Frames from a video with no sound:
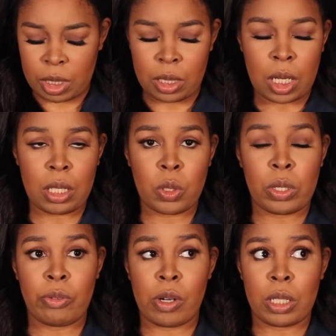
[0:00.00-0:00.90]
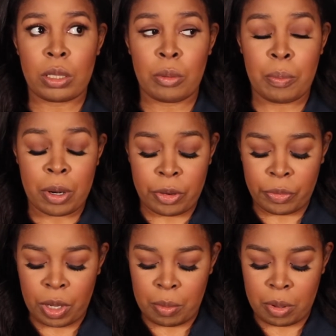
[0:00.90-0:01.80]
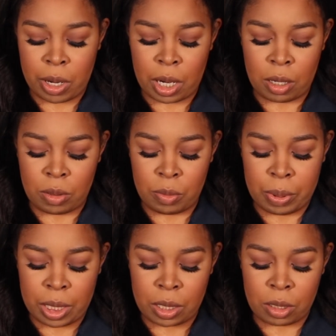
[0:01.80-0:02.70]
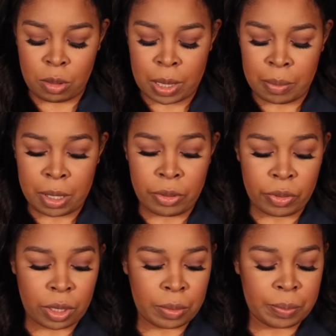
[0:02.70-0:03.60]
not the 24, the Perfect Brow Pencil by Benefit.